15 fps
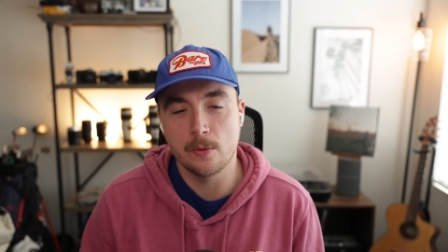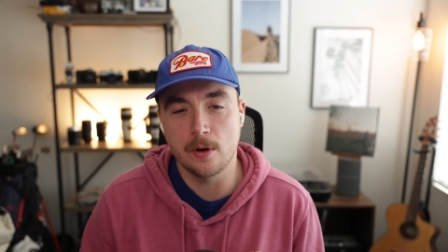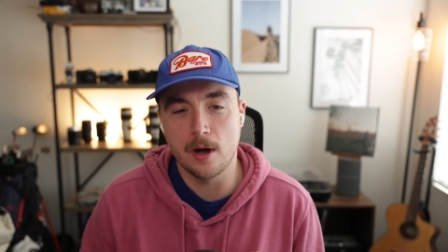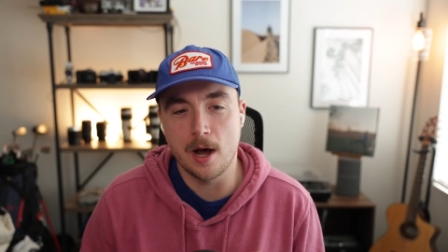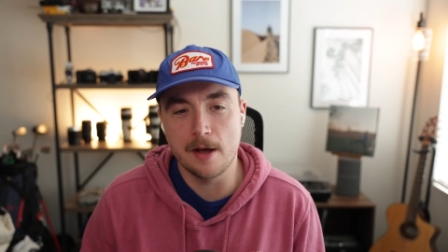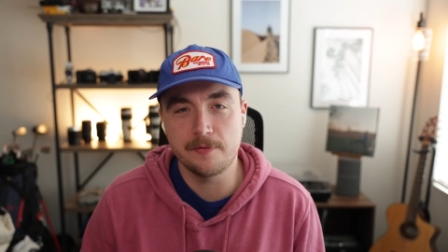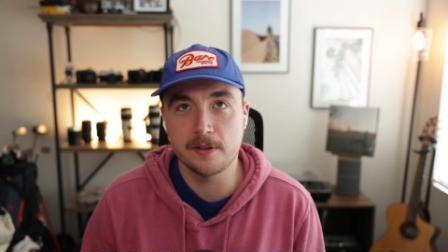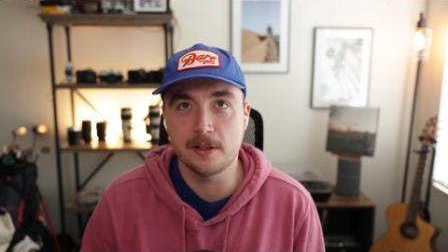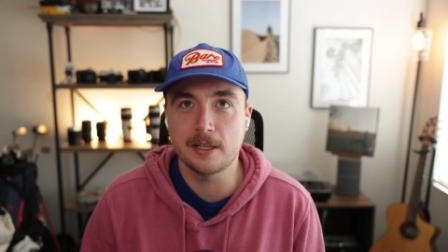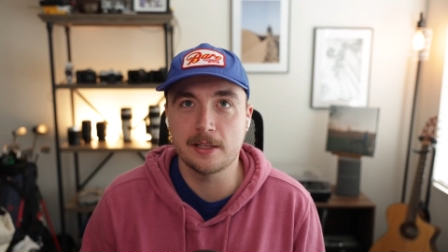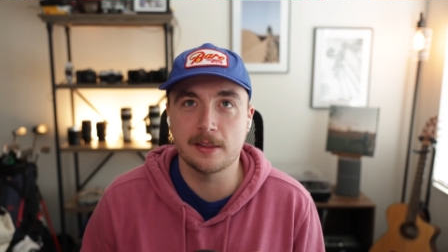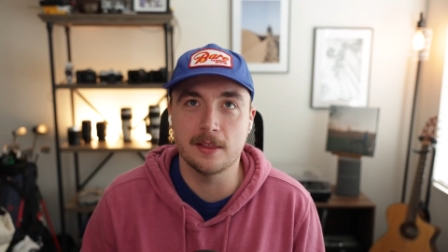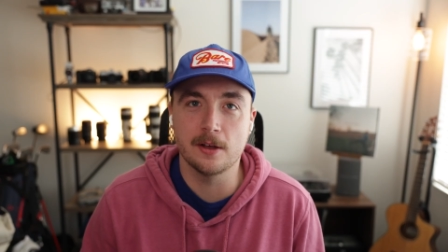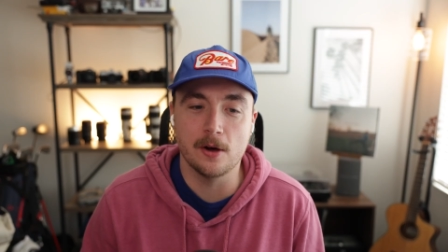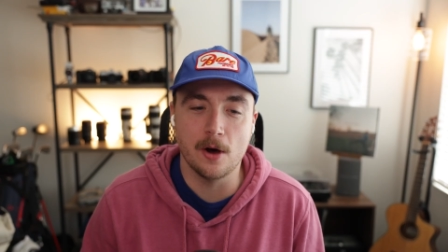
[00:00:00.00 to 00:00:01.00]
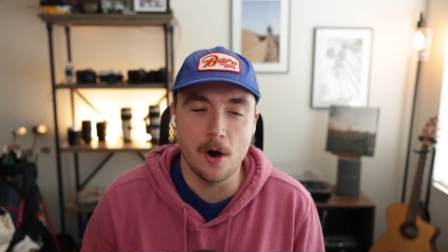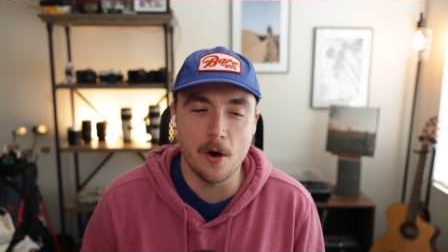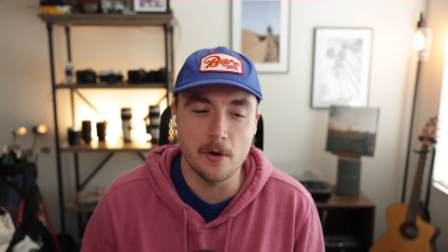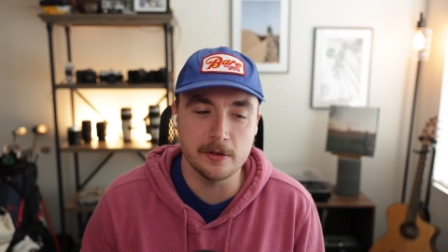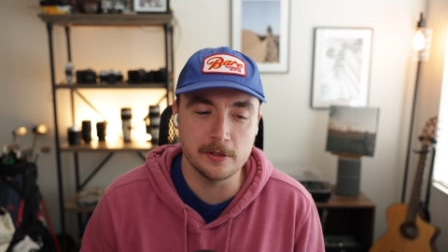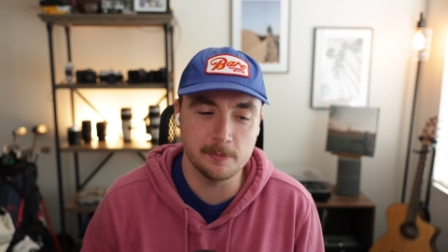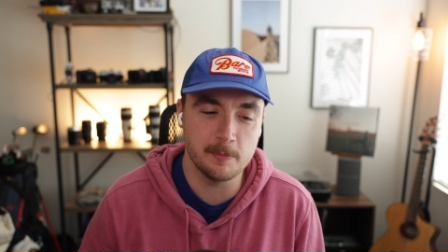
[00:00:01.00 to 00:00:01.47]
I feel like there'll
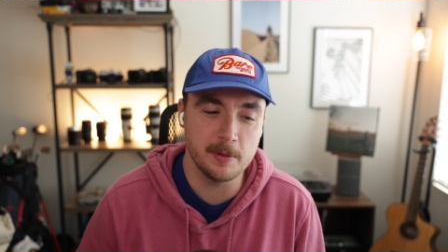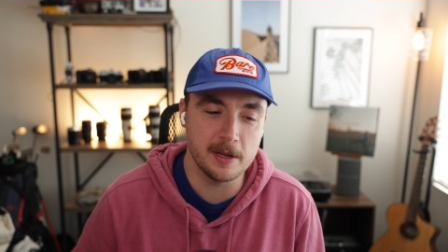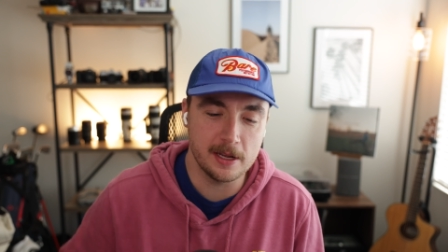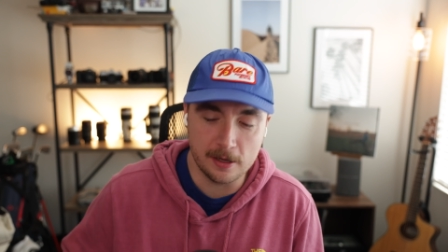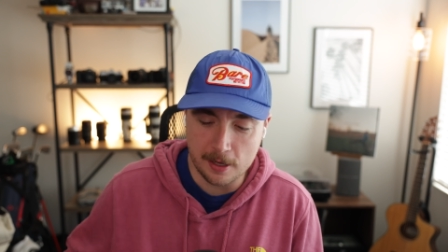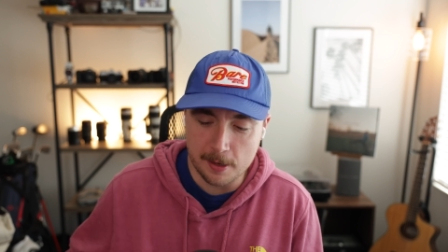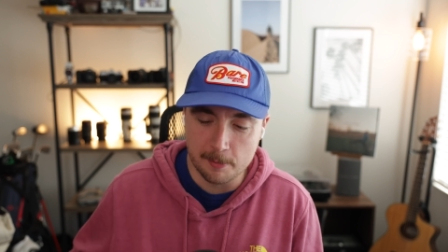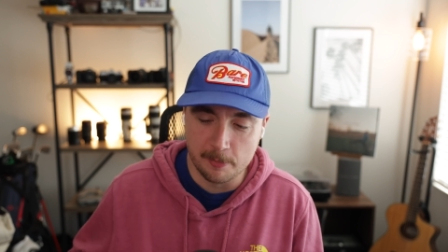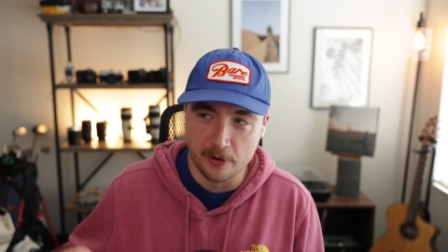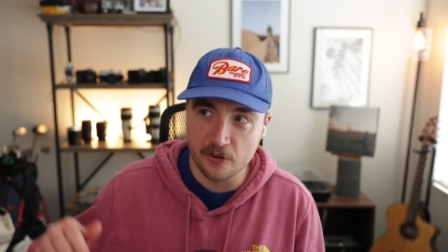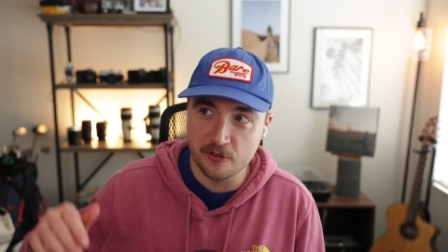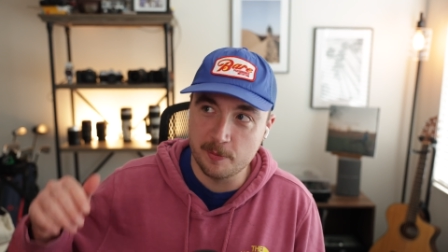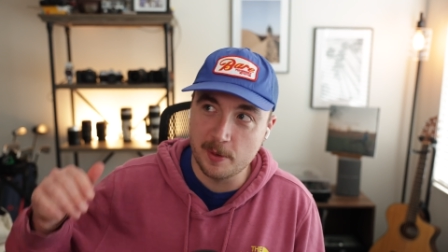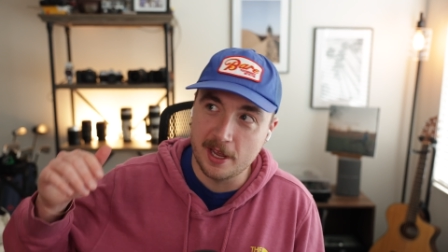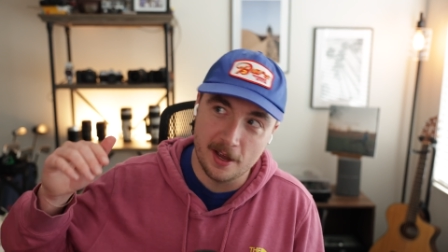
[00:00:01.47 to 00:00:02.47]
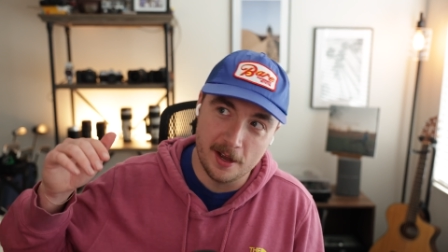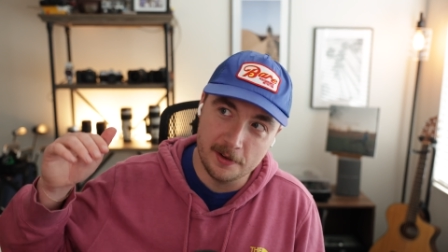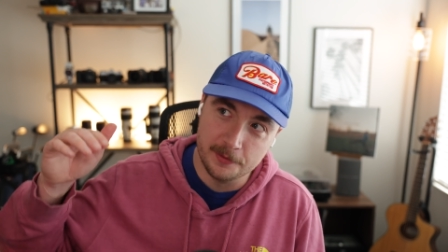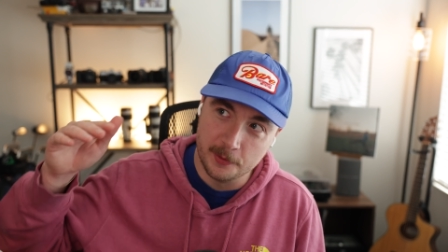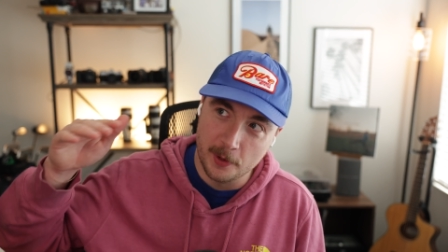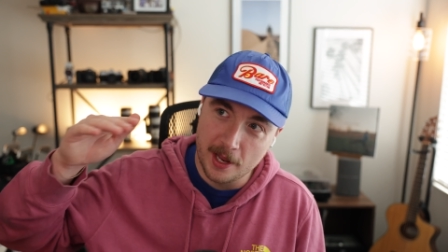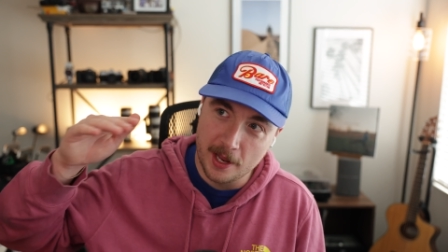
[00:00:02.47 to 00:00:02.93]
always be improvement of
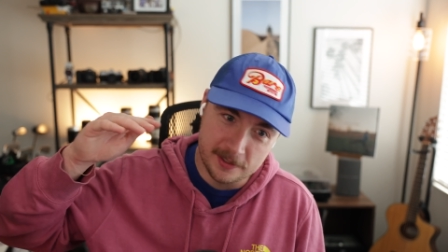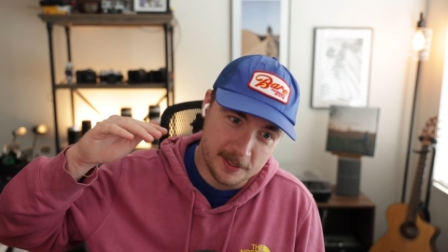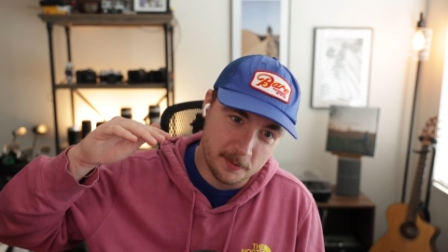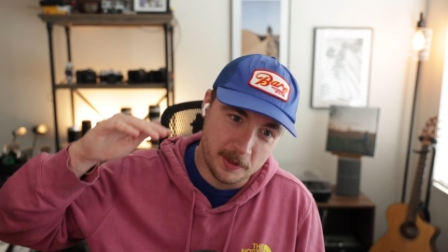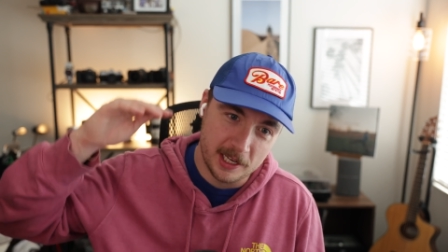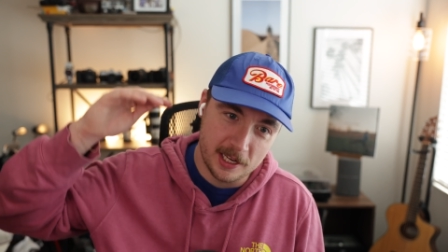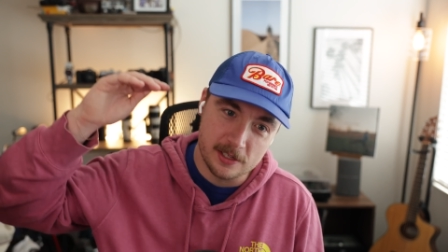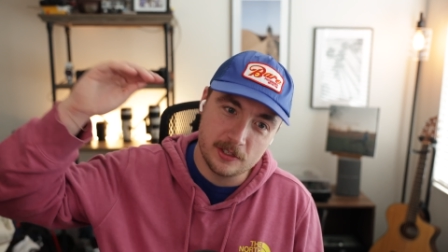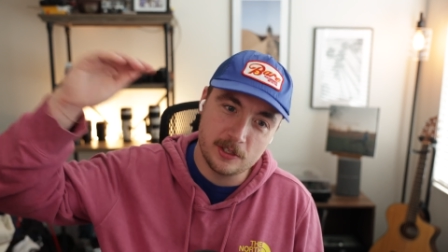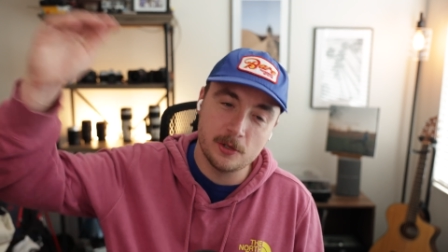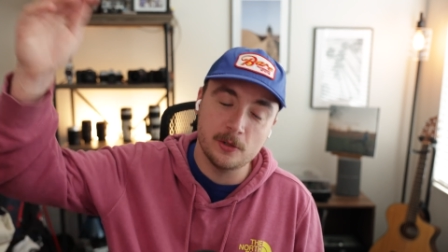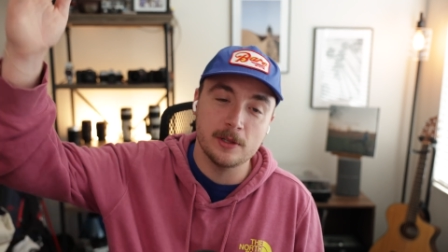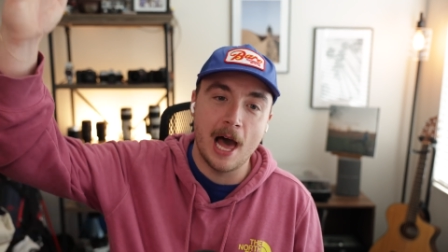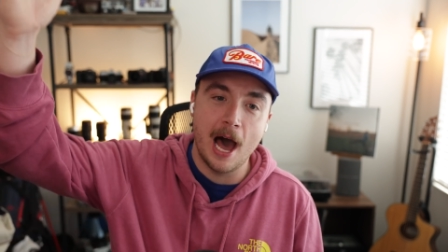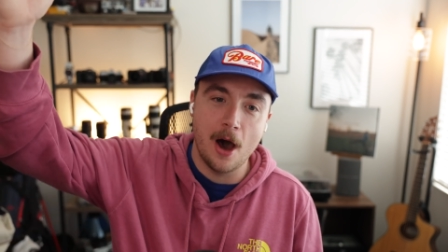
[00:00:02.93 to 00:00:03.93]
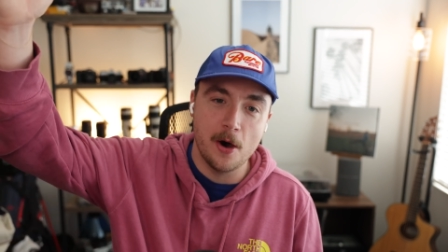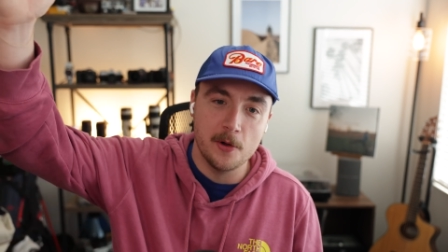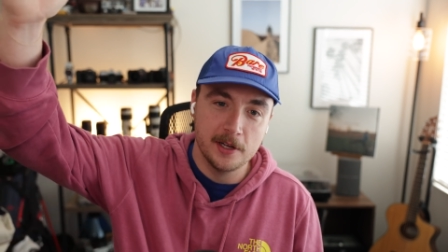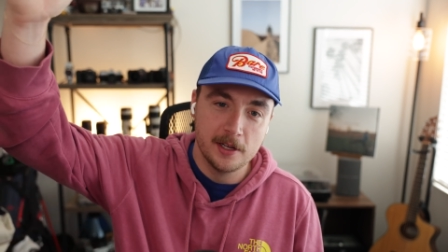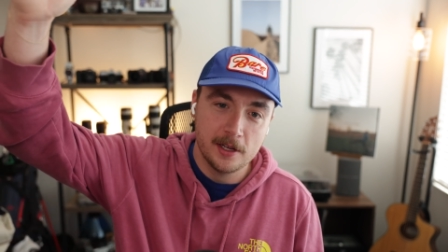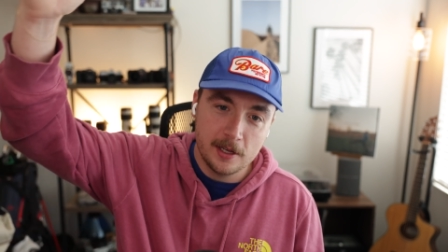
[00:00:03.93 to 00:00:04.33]
when something is too loud